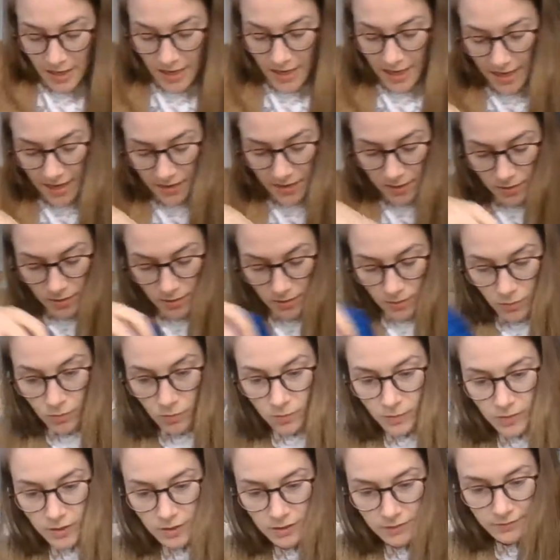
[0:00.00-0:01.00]
And
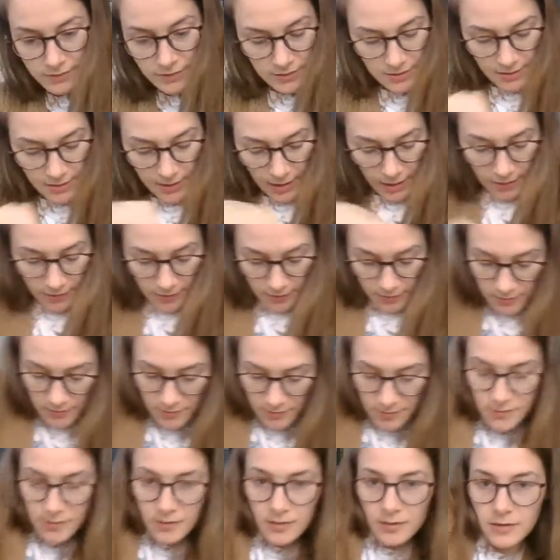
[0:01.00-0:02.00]
one of the
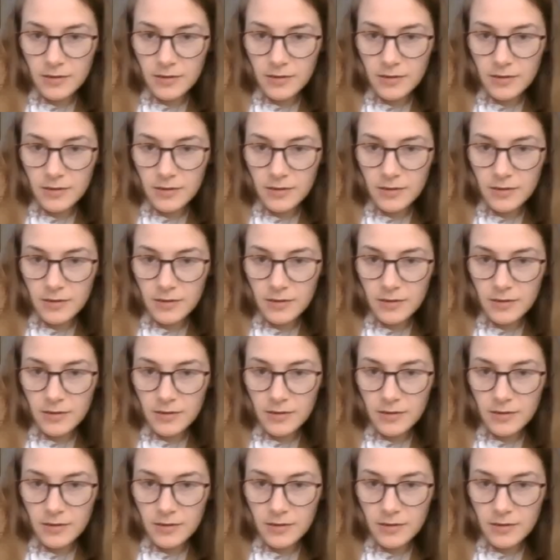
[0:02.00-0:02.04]
things